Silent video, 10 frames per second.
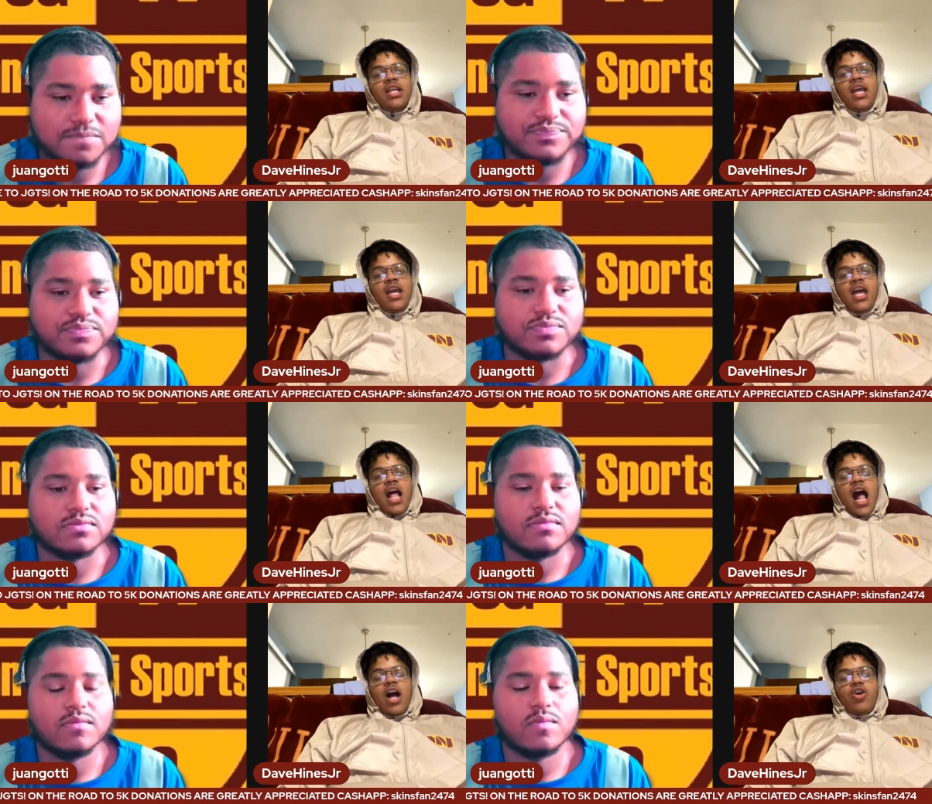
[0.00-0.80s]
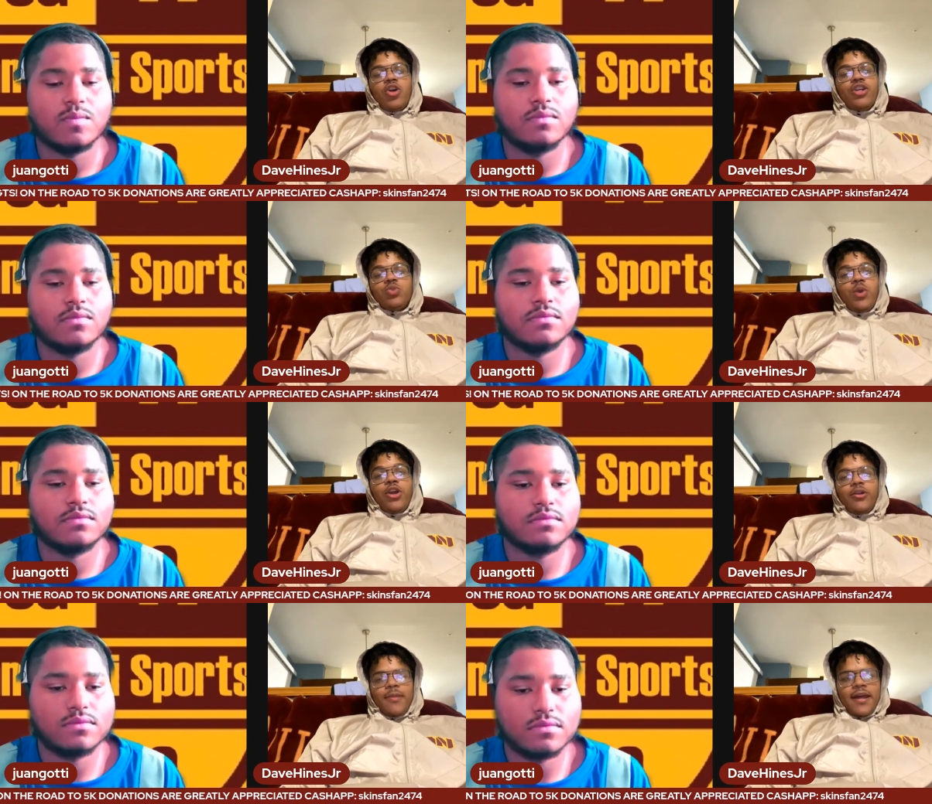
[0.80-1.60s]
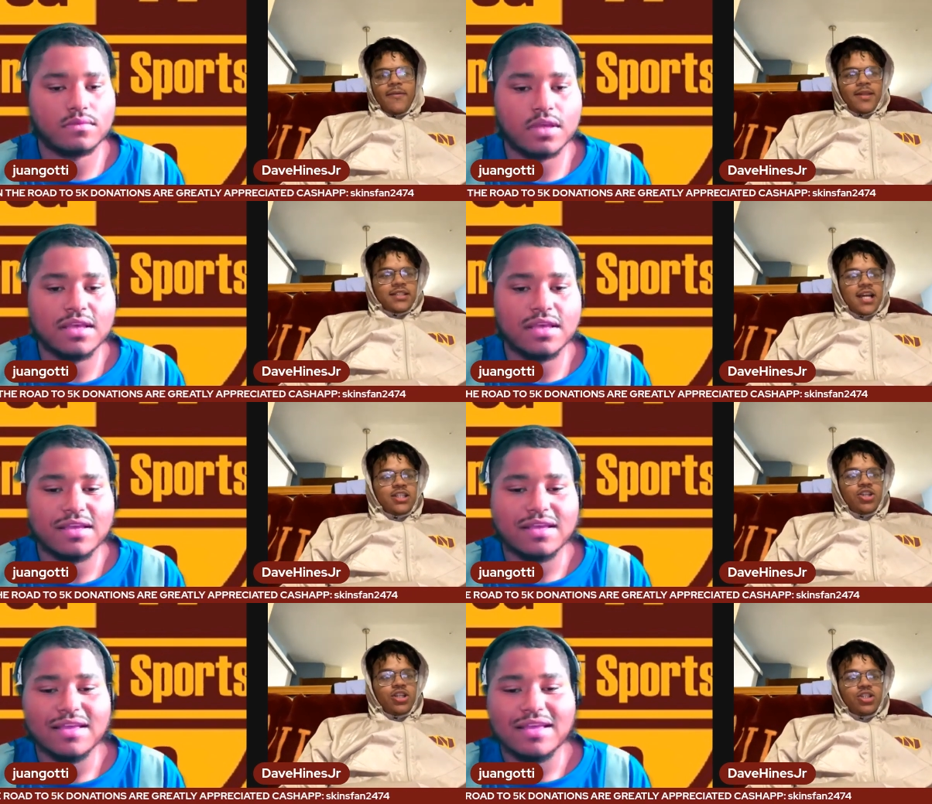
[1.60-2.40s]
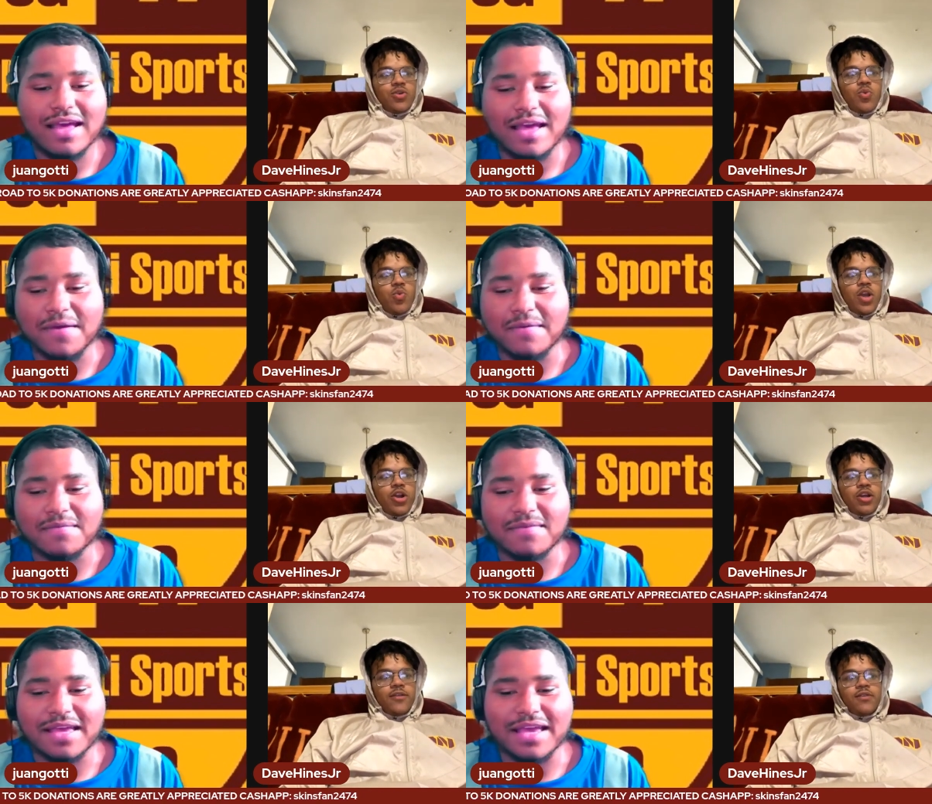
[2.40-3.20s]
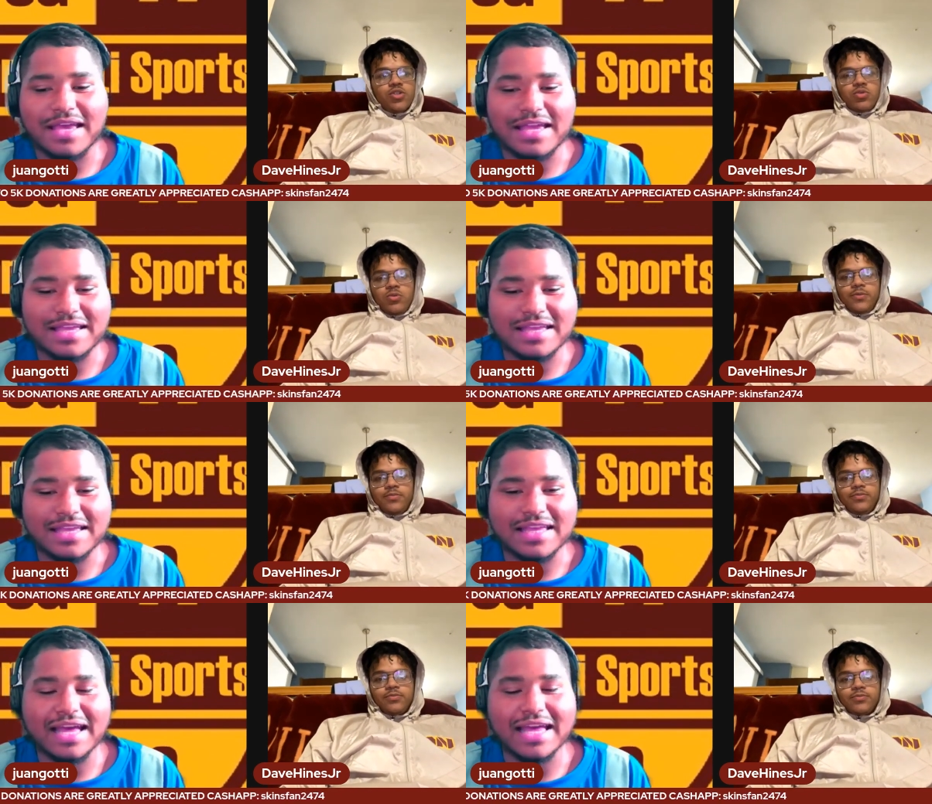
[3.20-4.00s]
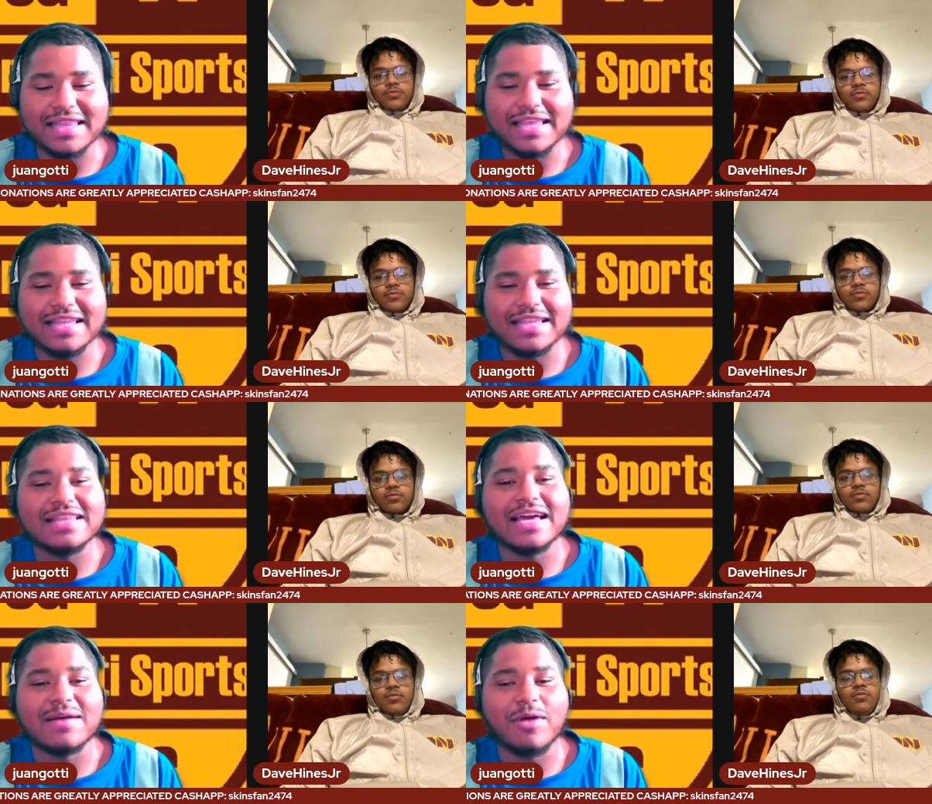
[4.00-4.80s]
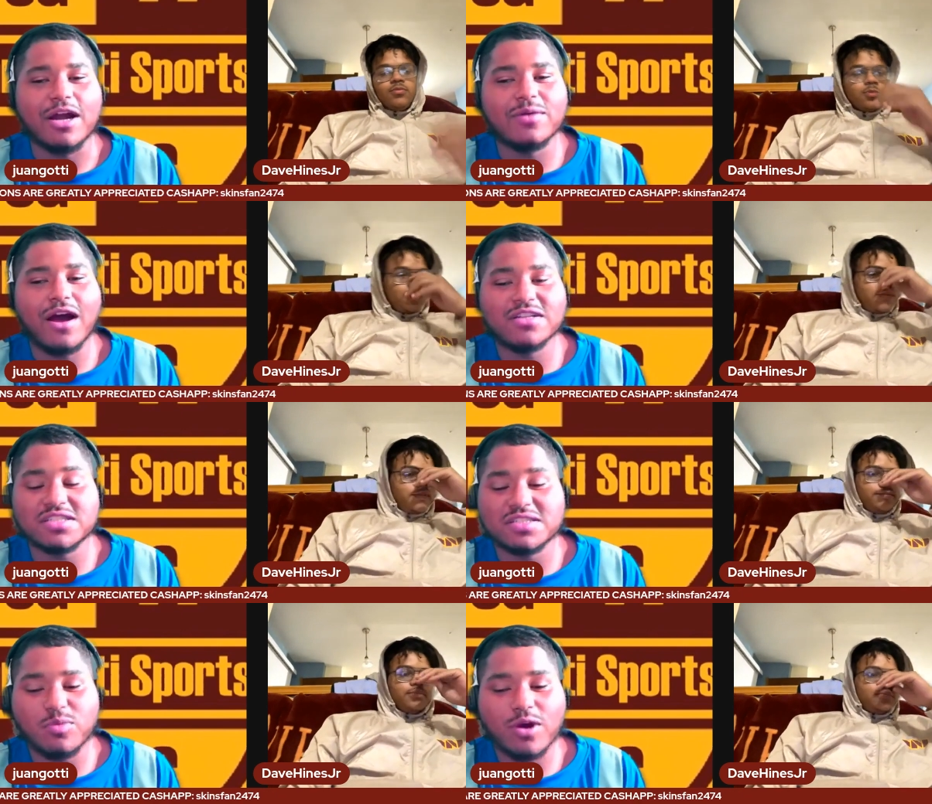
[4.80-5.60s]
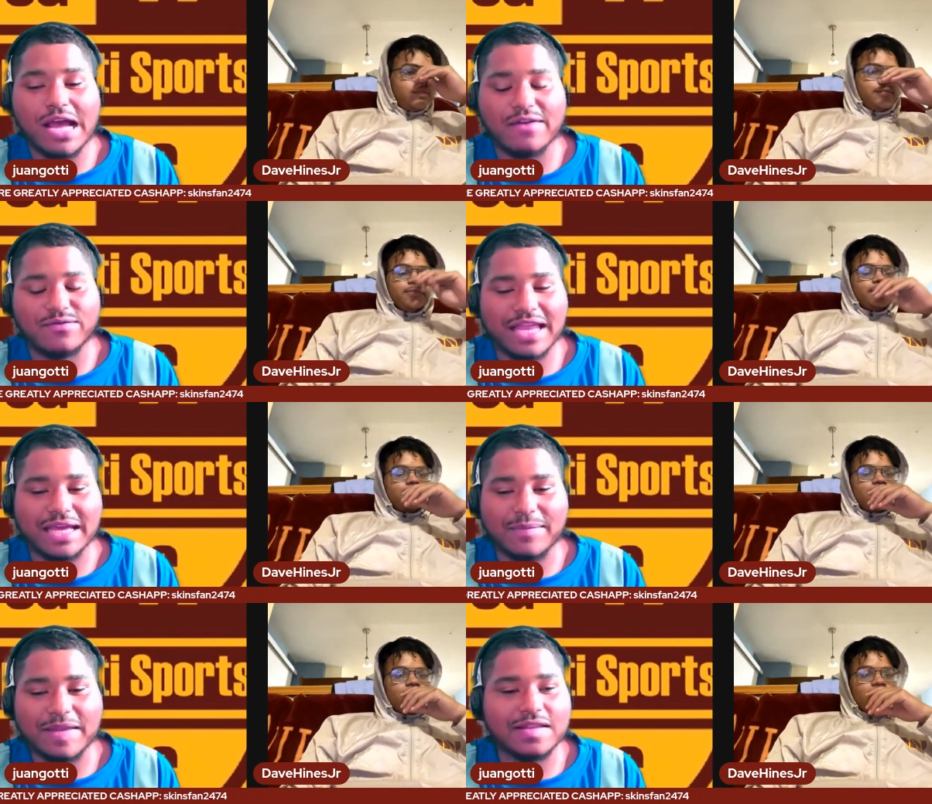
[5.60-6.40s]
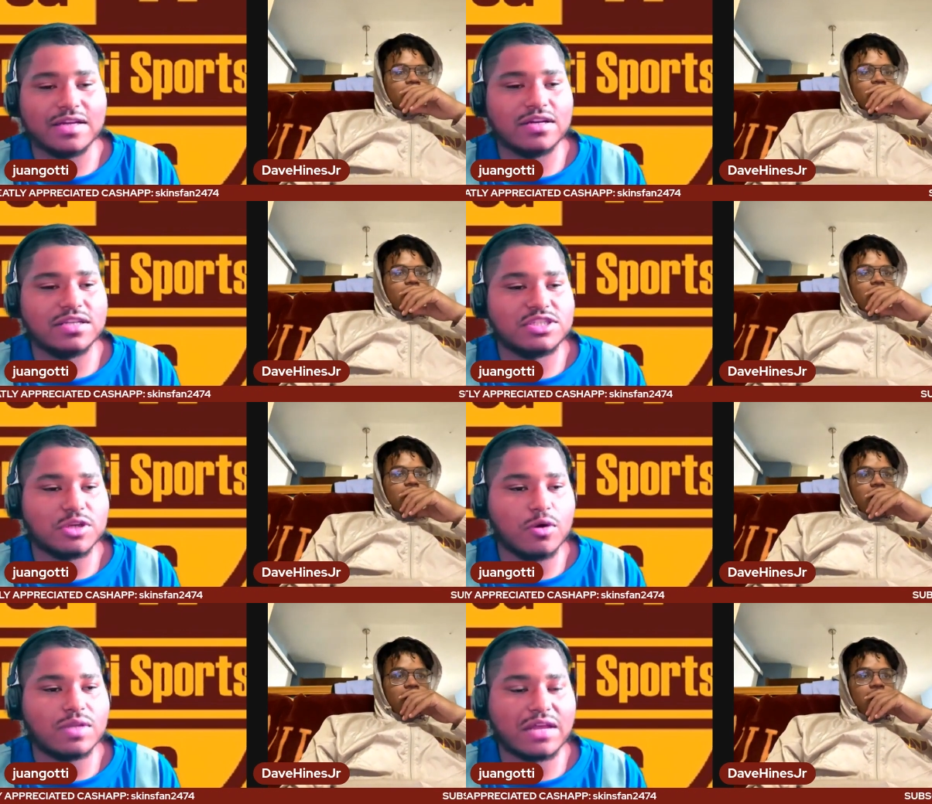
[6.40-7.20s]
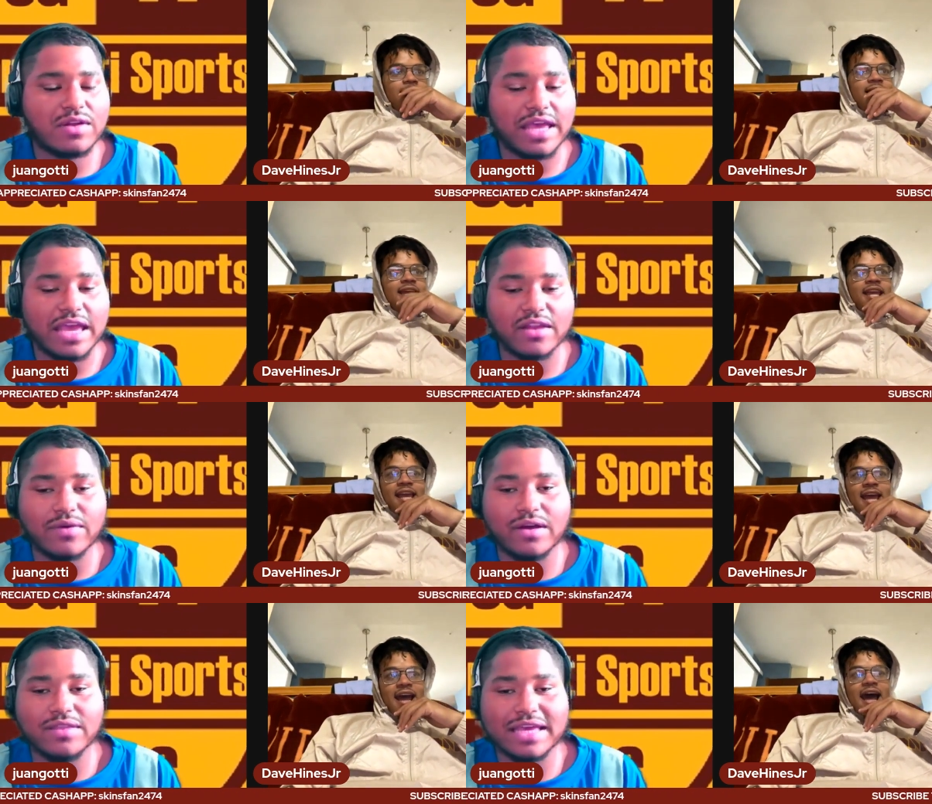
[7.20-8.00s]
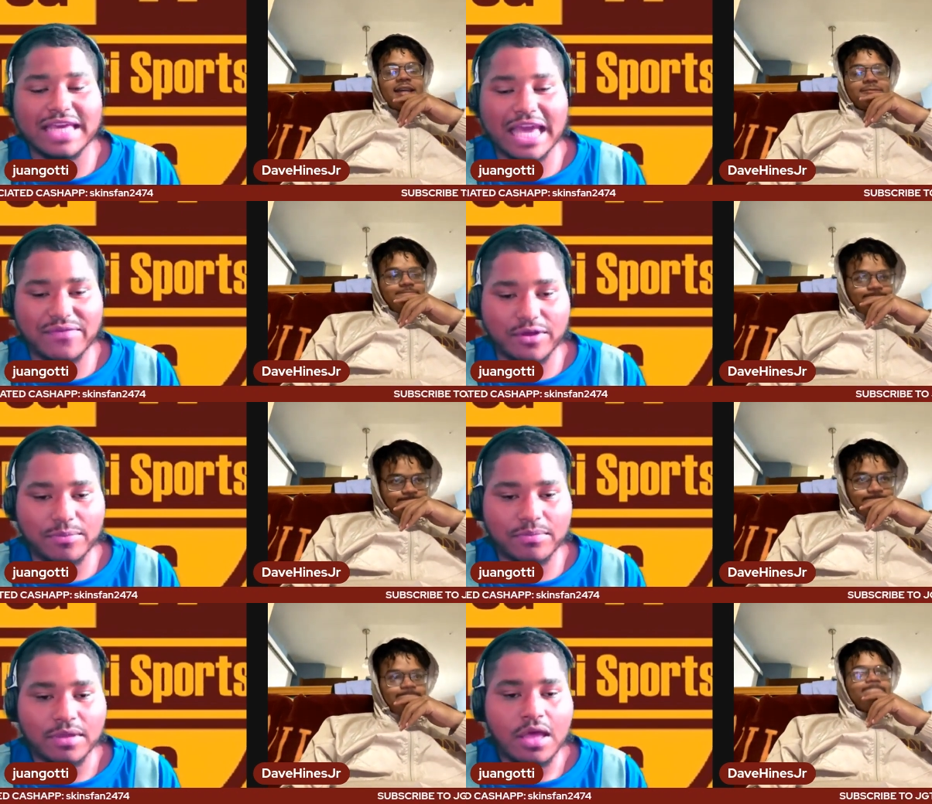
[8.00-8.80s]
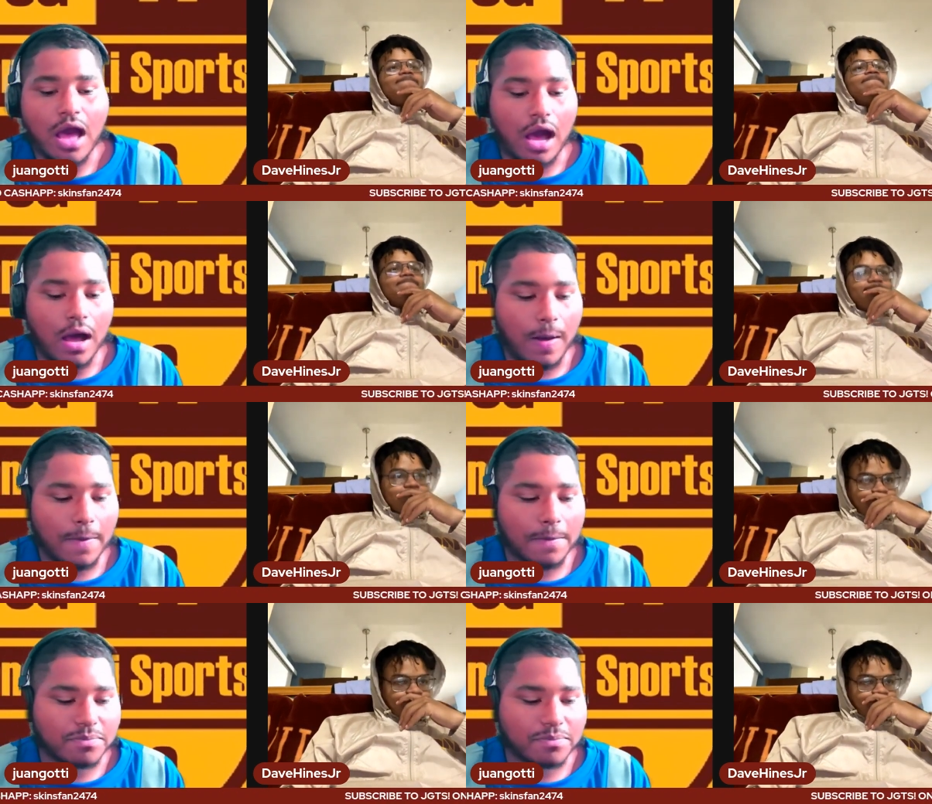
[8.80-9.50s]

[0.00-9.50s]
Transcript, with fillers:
Speaker 1: mm-hmm. I don't know. He's weird, man. Scott Turner's a weird individual.
Speaker 2: Yeah, and then like Armani Rogers is more athletic. I mean, he literally showed that on the yeah. interview. him. Um,